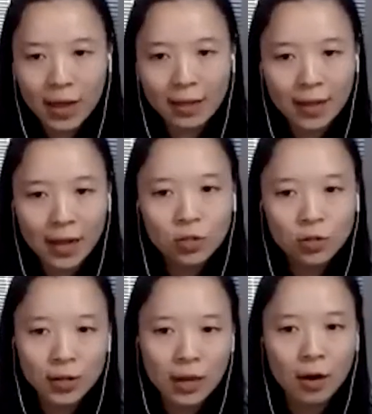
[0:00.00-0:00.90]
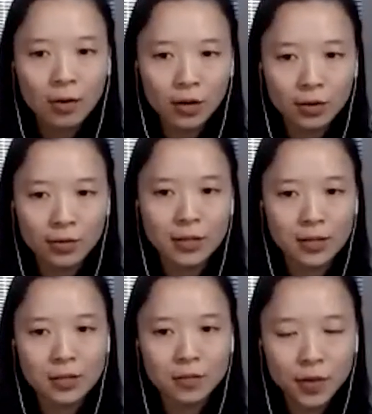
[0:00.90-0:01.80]
And naturally, our Earth is a
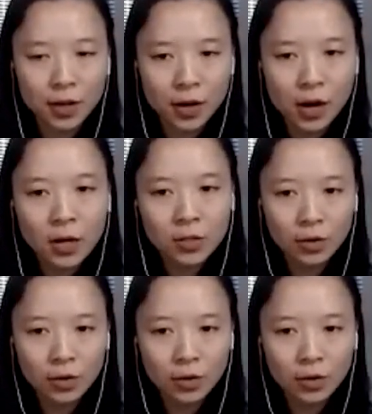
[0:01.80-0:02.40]
sphere, so